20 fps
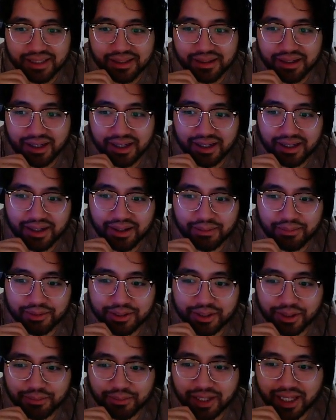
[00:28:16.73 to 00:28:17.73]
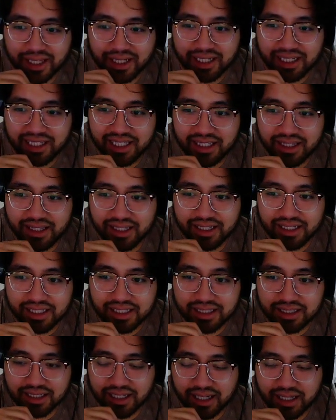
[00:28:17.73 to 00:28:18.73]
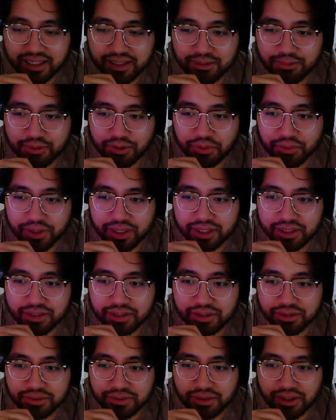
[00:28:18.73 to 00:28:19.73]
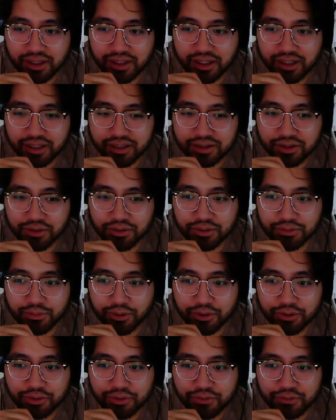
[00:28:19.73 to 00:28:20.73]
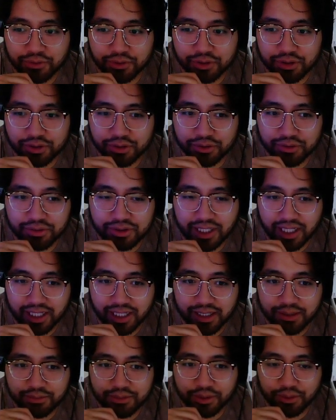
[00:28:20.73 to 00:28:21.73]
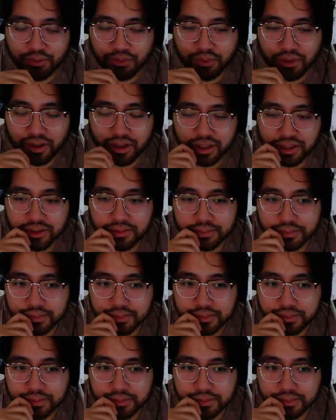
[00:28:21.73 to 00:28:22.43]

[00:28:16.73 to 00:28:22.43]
So I'm glad I did this because I end up going into Togumogu for 2, setting him to 1.